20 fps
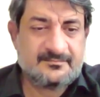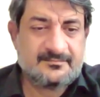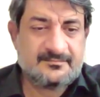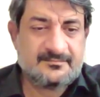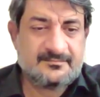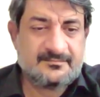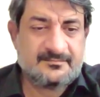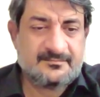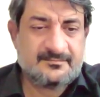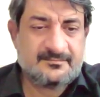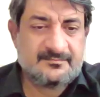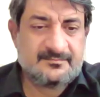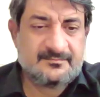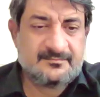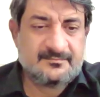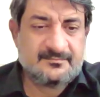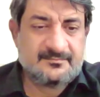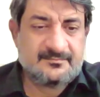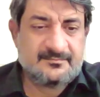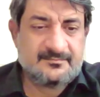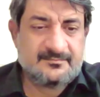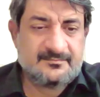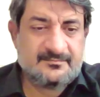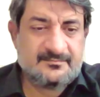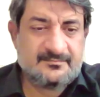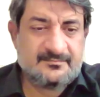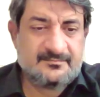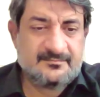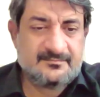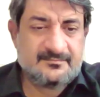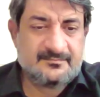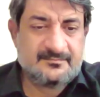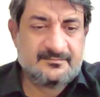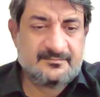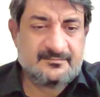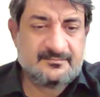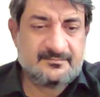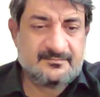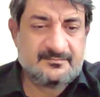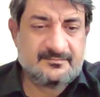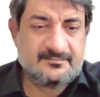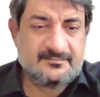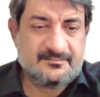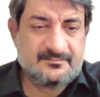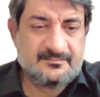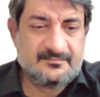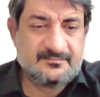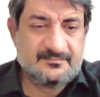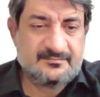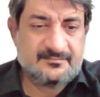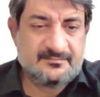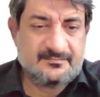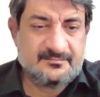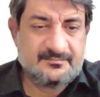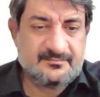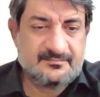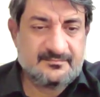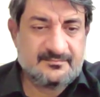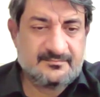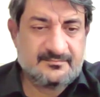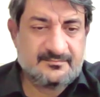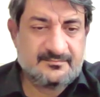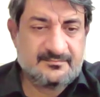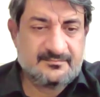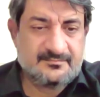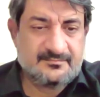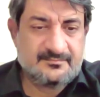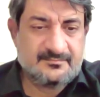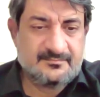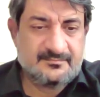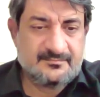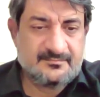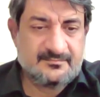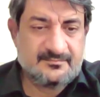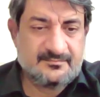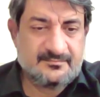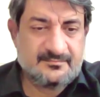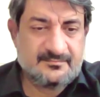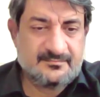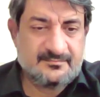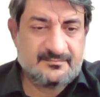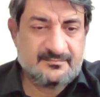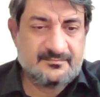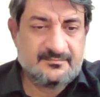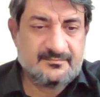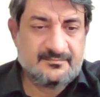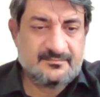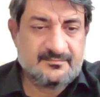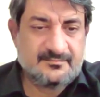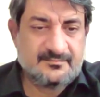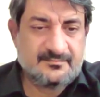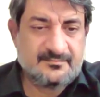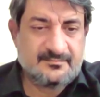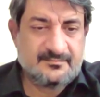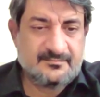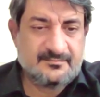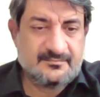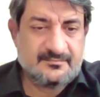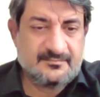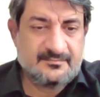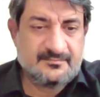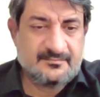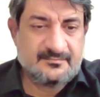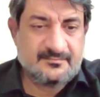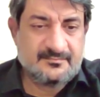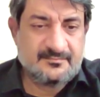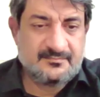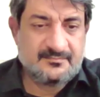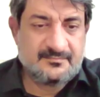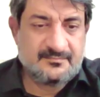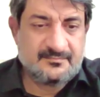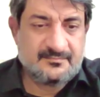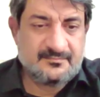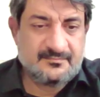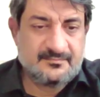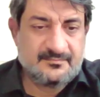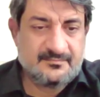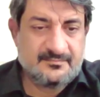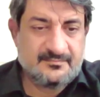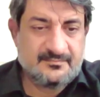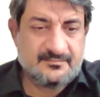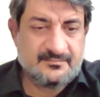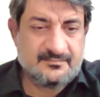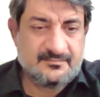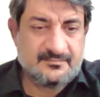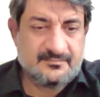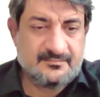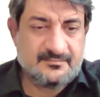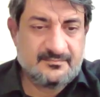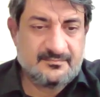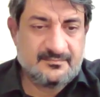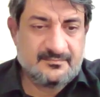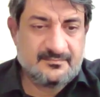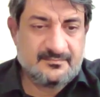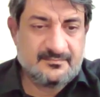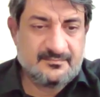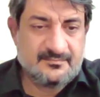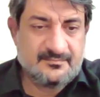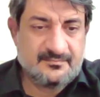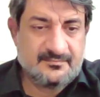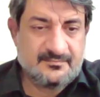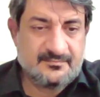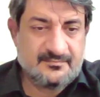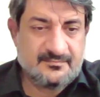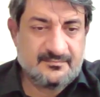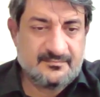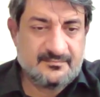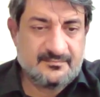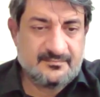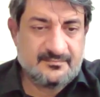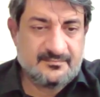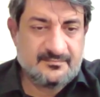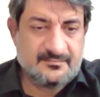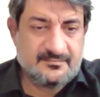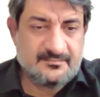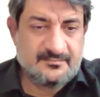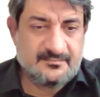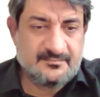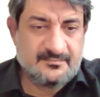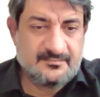(not speaking)